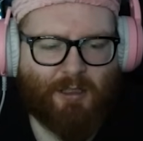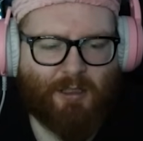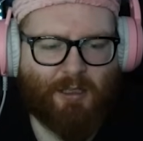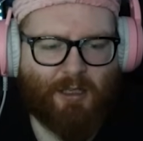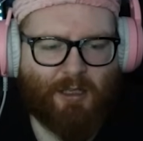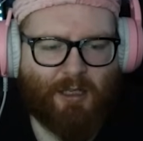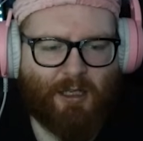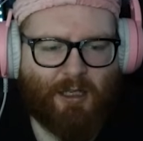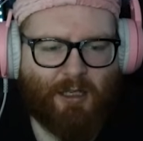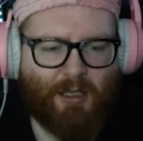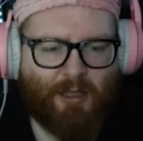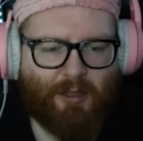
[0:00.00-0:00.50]

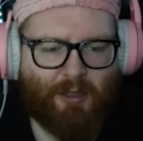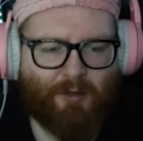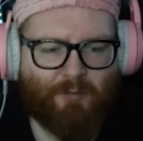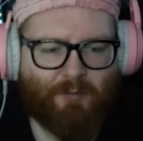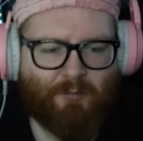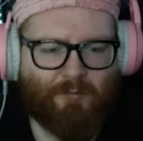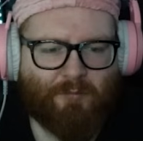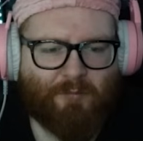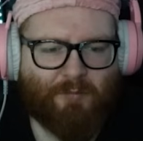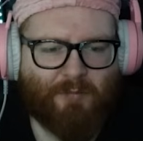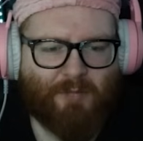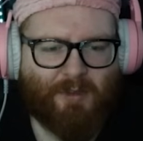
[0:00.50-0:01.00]

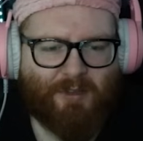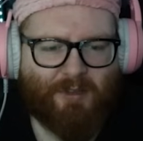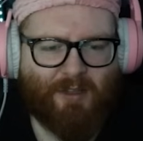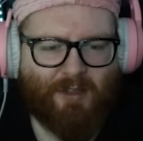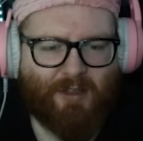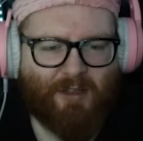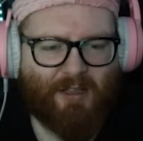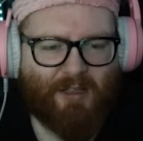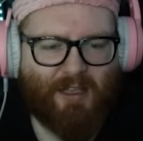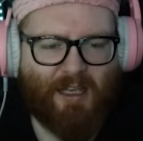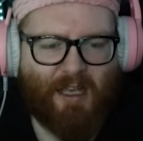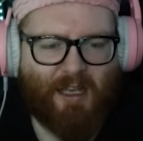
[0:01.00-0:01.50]
it's
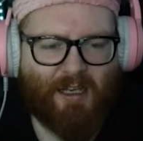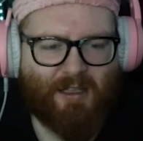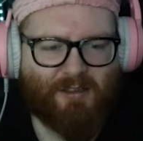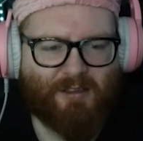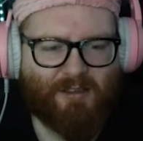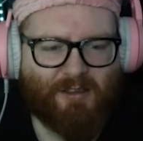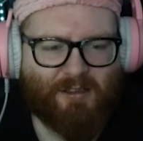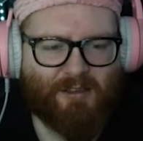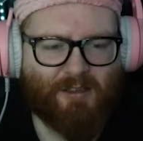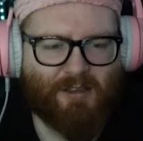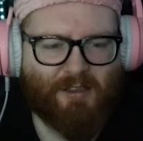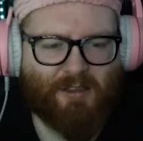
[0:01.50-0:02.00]
like The
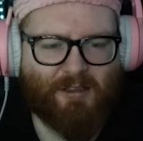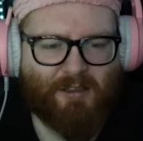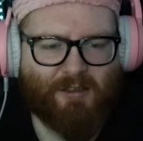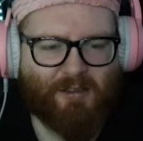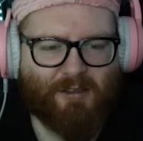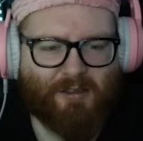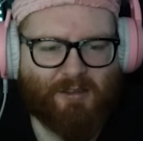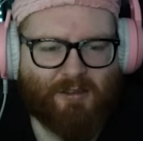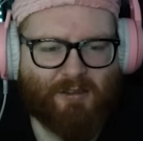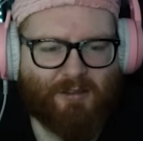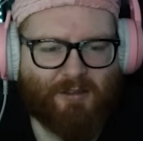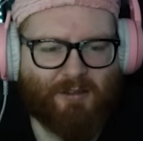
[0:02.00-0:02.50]

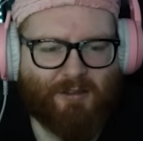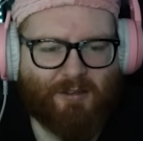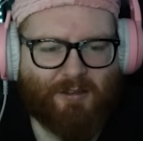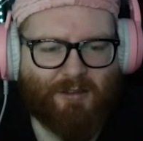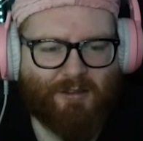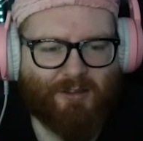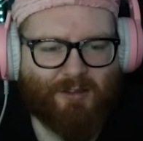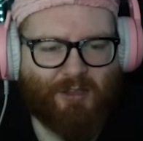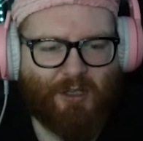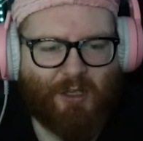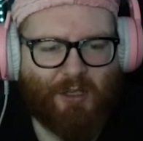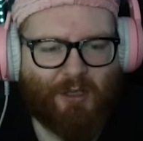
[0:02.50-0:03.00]
Exorcist.
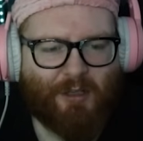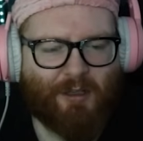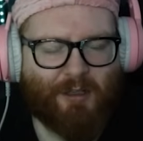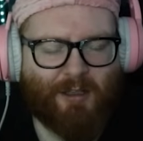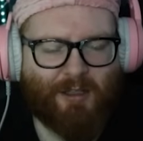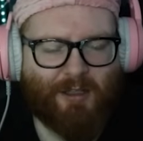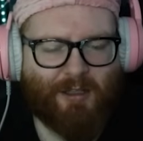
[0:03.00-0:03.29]
It's like,